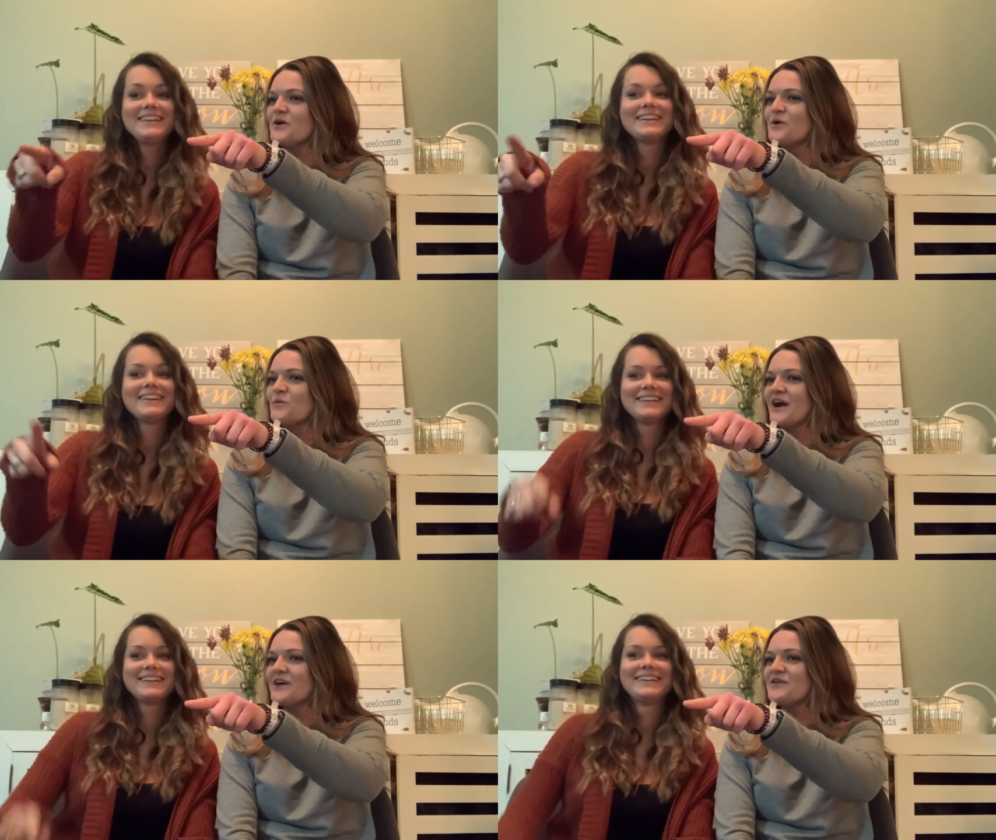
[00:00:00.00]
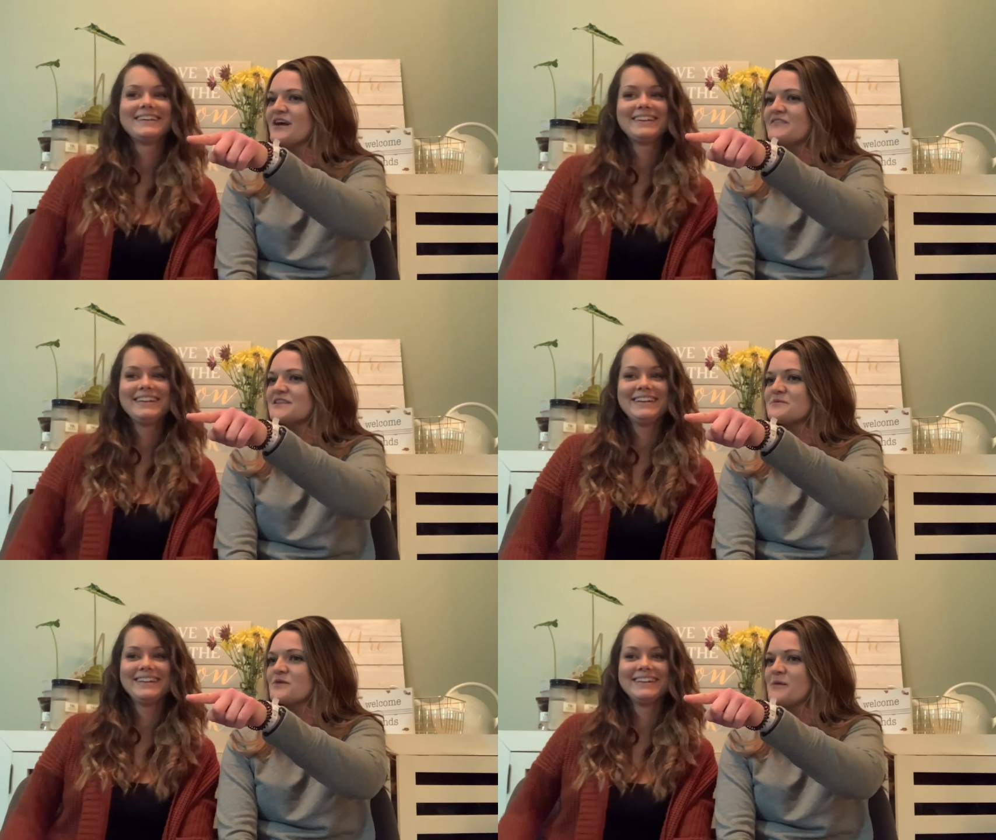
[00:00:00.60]
Speaker 1: Why are you having
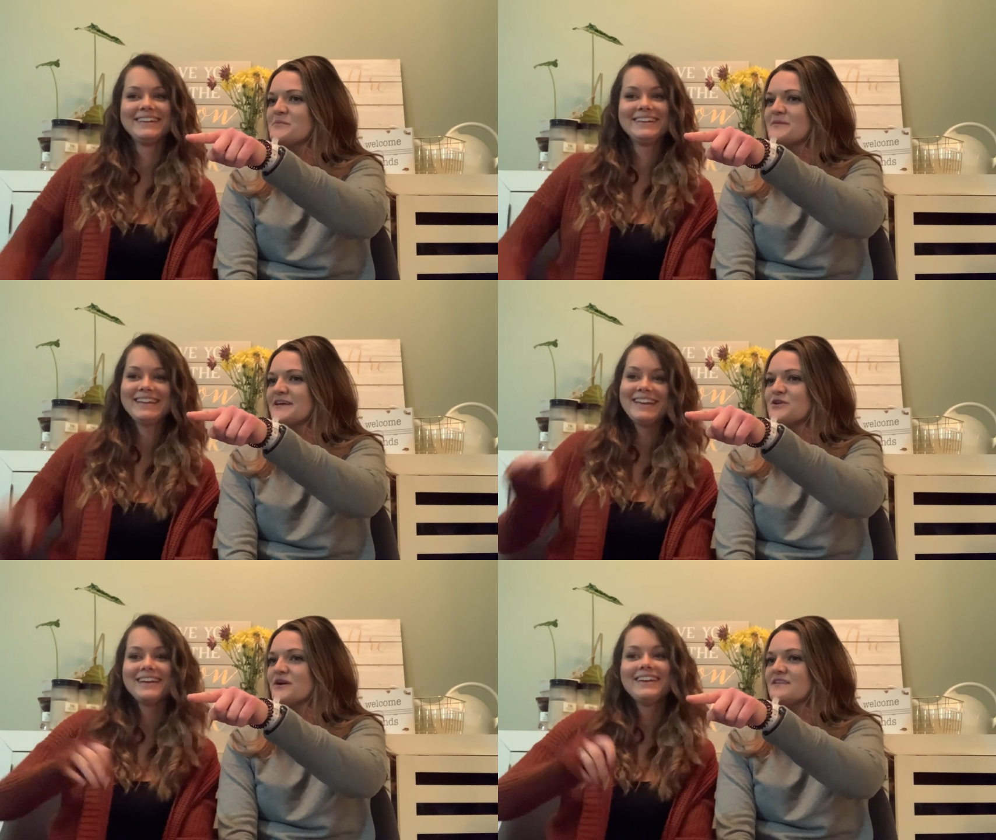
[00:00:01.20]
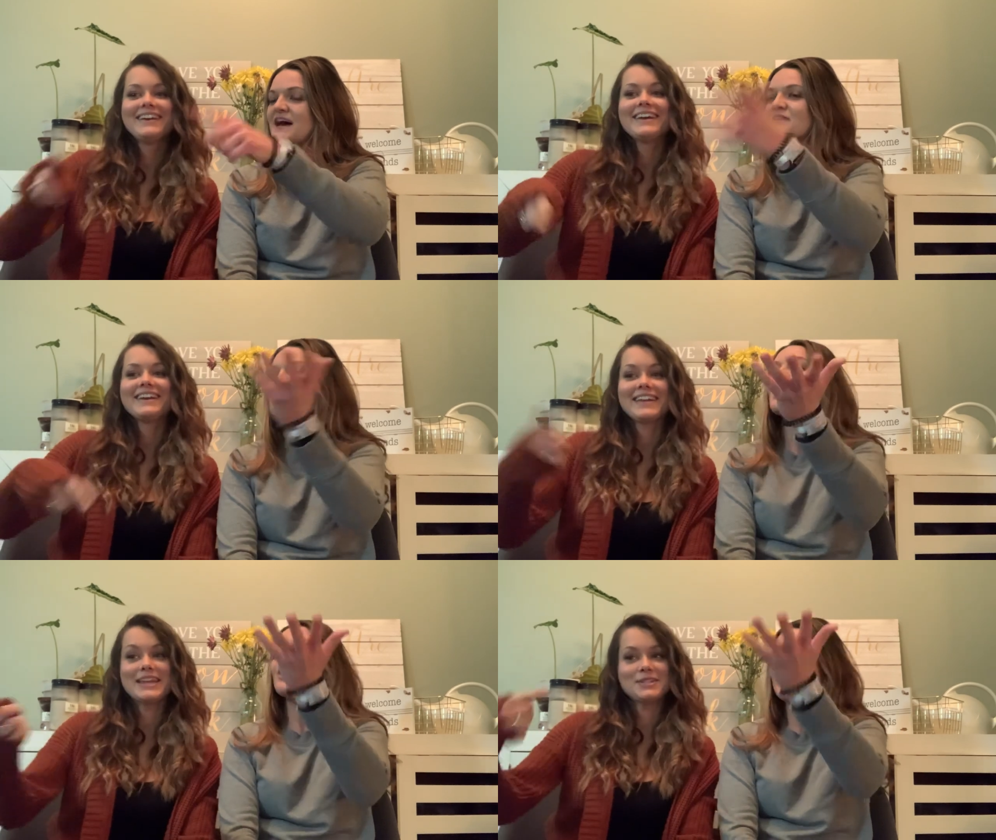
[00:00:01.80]
them compliment you on a live?
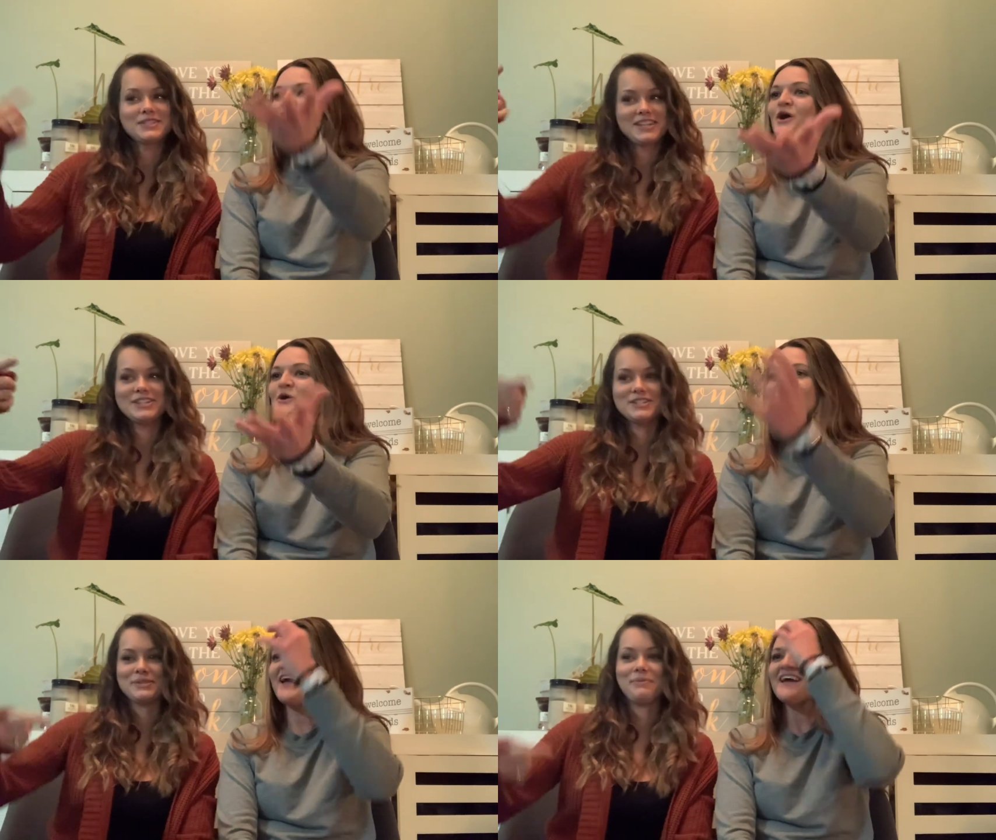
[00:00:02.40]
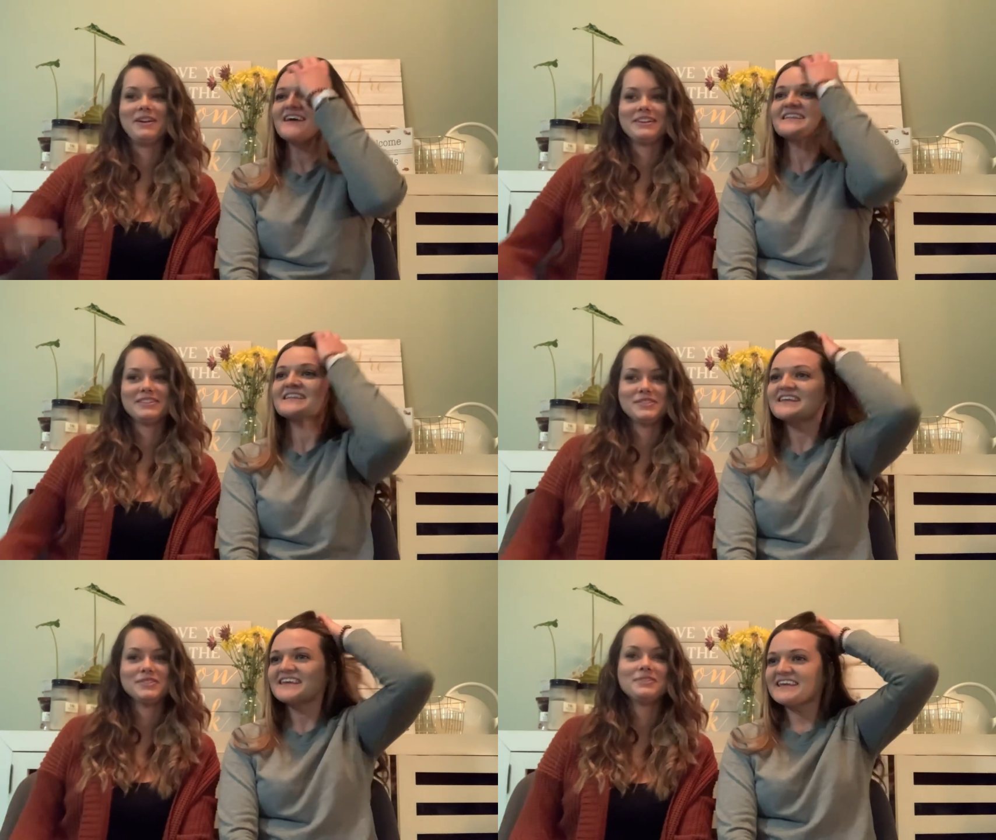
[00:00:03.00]
He, he okay. just wanted us
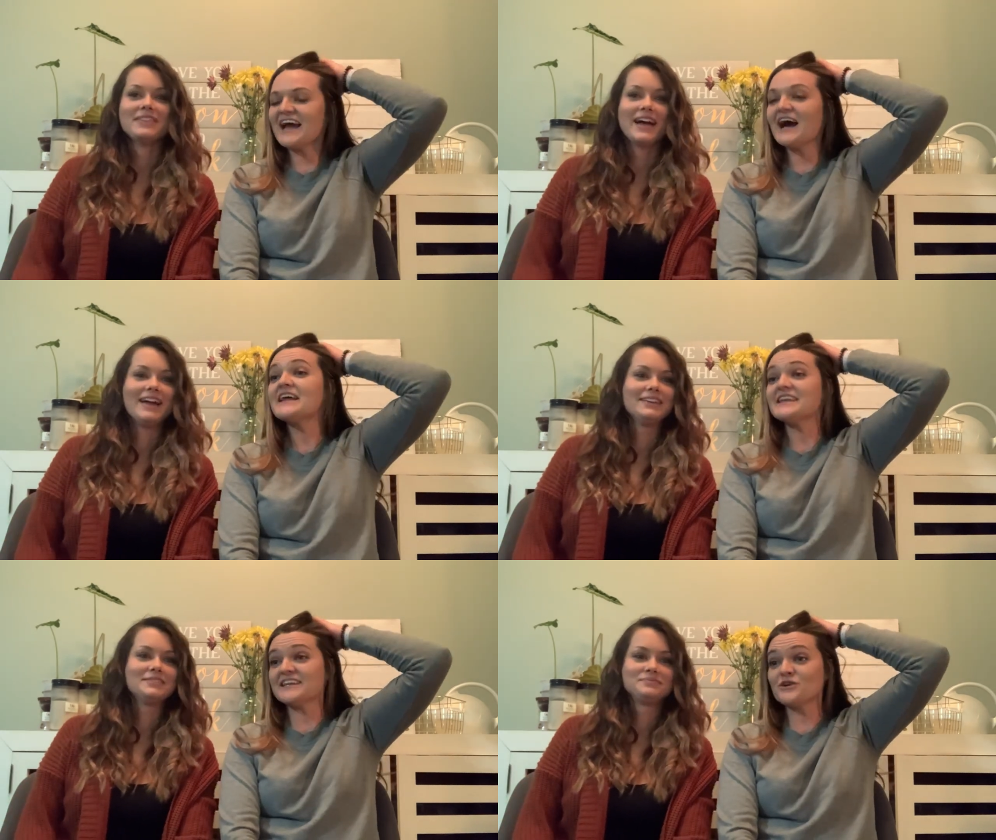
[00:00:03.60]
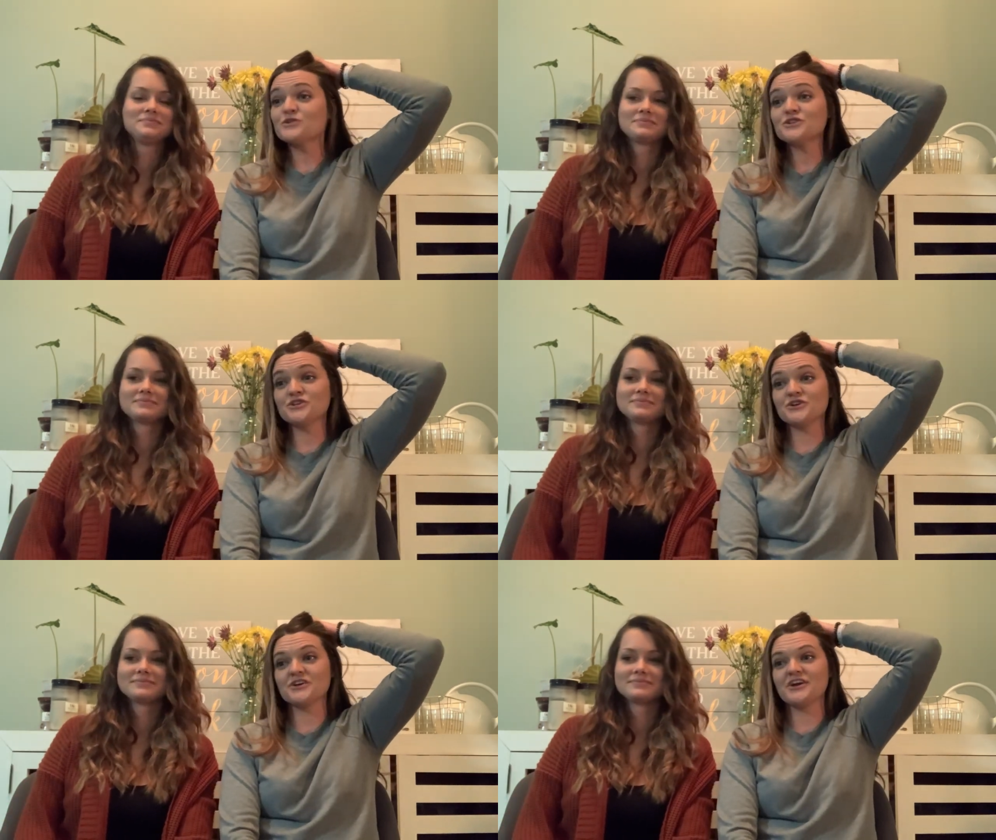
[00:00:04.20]
to do yeah. that. Neil,
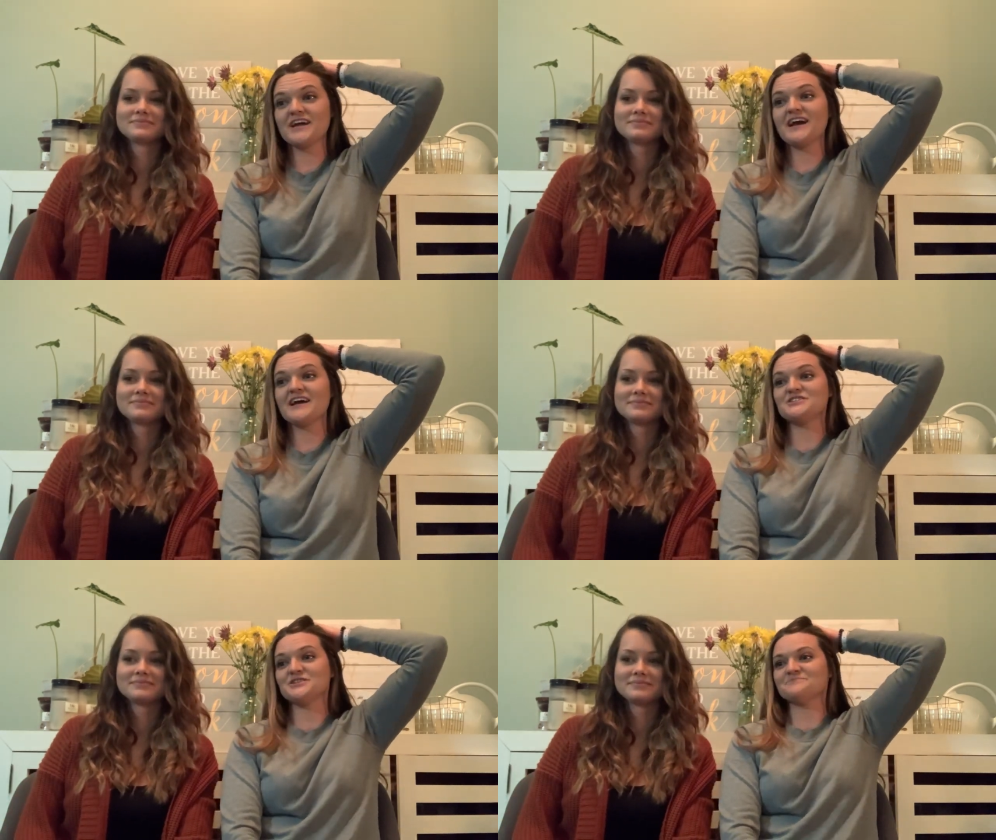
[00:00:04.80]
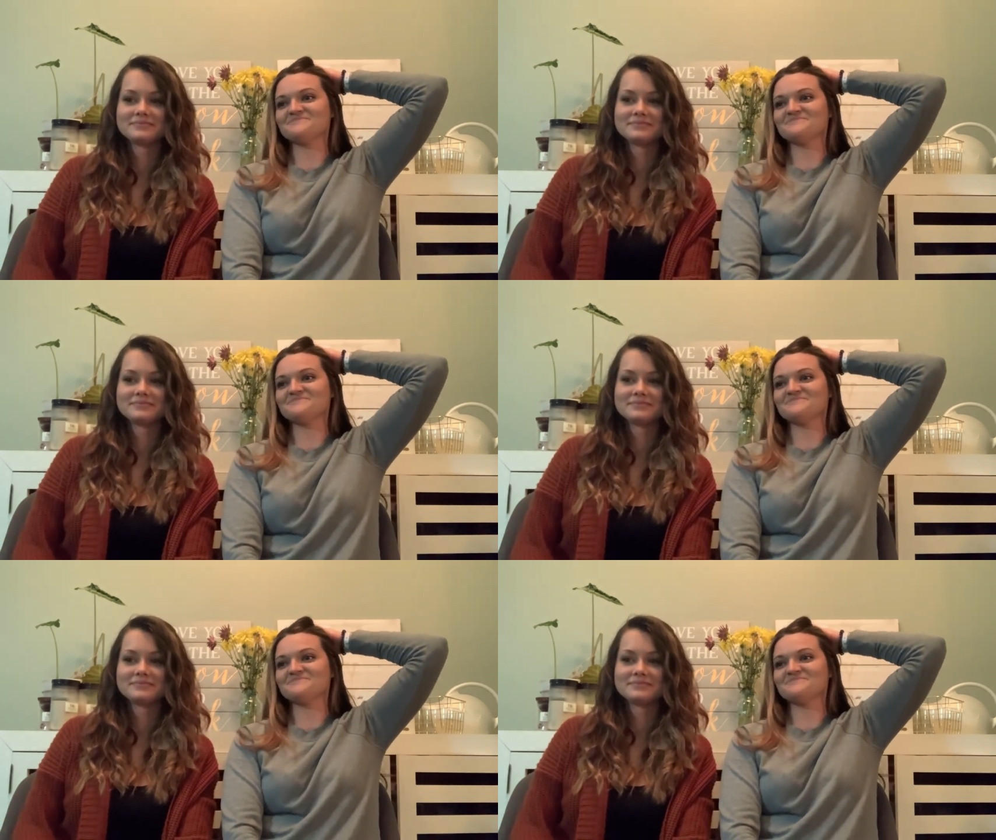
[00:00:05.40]
you're a great guy too.